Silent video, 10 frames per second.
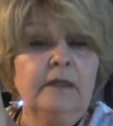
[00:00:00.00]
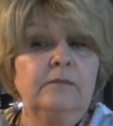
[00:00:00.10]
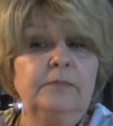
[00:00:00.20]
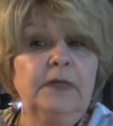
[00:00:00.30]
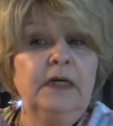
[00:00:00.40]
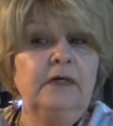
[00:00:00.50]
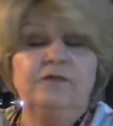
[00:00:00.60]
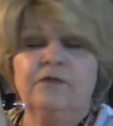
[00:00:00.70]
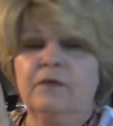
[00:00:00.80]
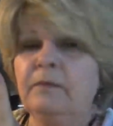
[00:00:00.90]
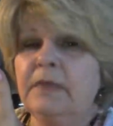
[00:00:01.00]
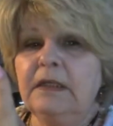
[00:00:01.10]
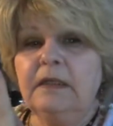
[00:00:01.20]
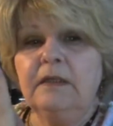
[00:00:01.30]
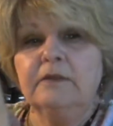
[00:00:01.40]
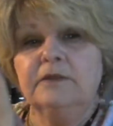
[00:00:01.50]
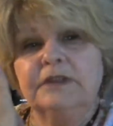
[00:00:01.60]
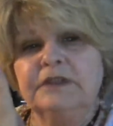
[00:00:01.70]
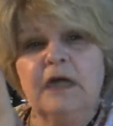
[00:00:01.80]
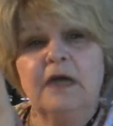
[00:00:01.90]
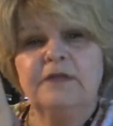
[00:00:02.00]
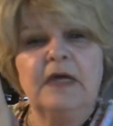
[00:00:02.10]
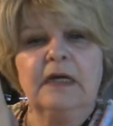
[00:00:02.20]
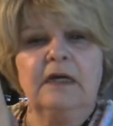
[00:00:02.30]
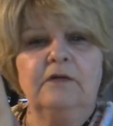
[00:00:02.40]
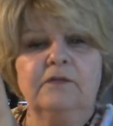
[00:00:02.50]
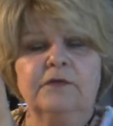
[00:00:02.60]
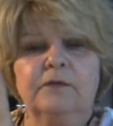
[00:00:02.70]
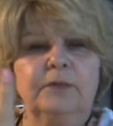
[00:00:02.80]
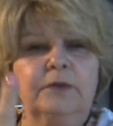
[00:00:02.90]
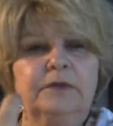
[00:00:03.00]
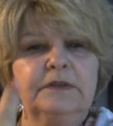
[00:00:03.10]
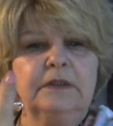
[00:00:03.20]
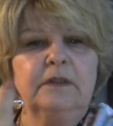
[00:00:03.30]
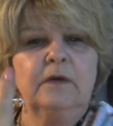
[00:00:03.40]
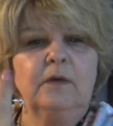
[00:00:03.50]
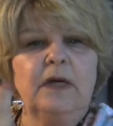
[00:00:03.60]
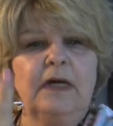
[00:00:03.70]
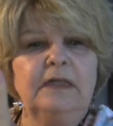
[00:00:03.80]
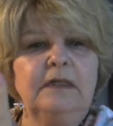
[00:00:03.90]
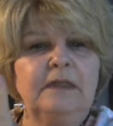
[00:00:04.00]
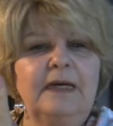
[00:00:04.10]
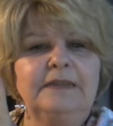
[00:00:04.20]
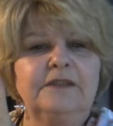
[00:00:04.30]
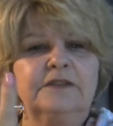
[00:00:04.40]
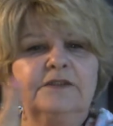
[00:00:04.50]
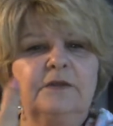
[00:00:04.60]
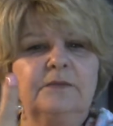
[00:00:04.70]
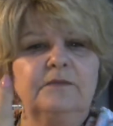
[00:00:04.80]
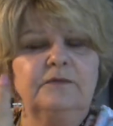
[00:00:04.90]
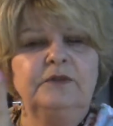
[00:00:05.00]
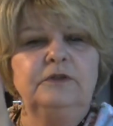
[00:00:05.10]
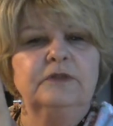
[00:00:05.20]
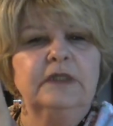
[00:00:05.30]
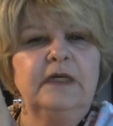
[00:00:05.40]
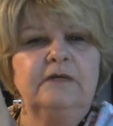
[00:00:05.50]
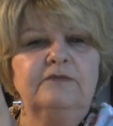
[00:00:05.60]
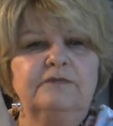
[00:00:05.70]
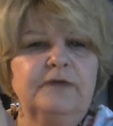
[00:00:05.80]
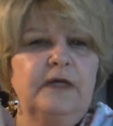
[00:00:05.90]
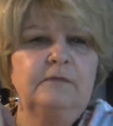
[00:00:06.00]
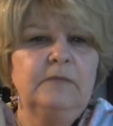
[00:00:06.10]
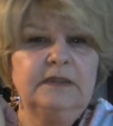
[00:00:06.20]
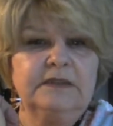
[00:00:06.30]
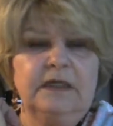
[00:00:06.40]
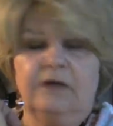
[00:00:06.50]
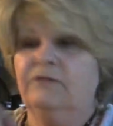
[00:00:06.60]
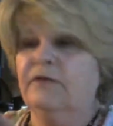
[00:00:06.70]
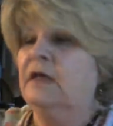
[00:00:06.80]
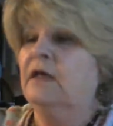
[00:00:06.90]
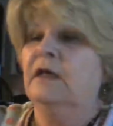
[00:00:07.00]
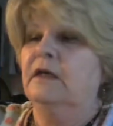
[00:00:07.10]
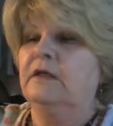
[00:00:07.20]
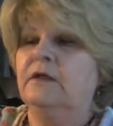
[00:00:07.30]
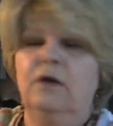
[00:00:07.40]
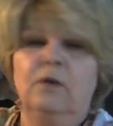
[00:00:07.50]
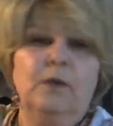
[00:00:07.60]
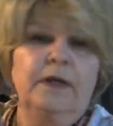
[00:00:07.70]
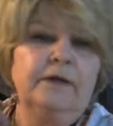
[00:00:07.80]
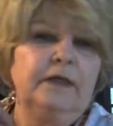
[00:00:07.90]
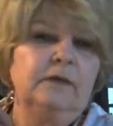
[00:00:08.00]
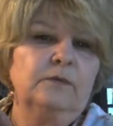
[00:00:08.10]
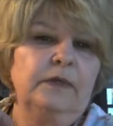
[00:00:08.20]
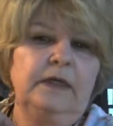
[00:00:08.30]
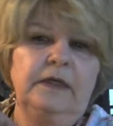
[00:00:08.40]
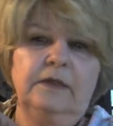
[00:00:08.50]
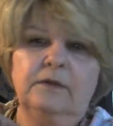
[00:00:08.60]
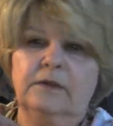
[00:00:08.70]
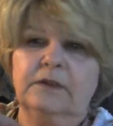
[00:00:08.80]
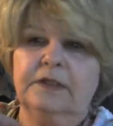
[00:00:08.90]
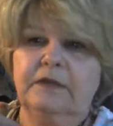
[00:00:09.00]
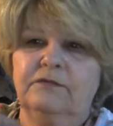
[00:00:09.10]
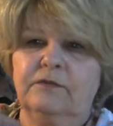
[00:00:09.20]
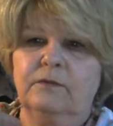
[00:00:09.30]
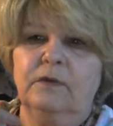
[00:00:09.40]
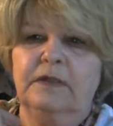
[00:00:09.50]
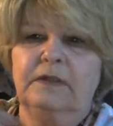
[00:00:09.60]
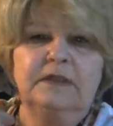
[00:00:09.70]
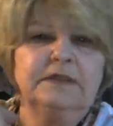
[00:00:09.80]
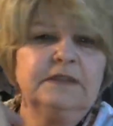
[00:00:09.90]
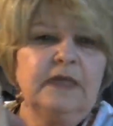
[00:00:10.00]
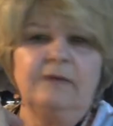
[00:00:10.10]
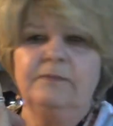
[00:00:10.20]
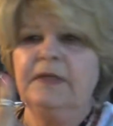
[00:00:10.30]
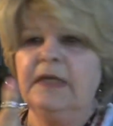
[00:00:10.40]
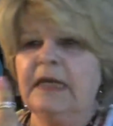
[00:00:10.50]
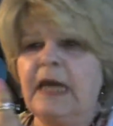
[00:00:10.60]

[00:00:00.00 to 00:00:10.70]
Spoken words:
But for me, they're just not that comfortable. So I just don't usually ever find myself, you know, wearing a ring or looking for one that's that big.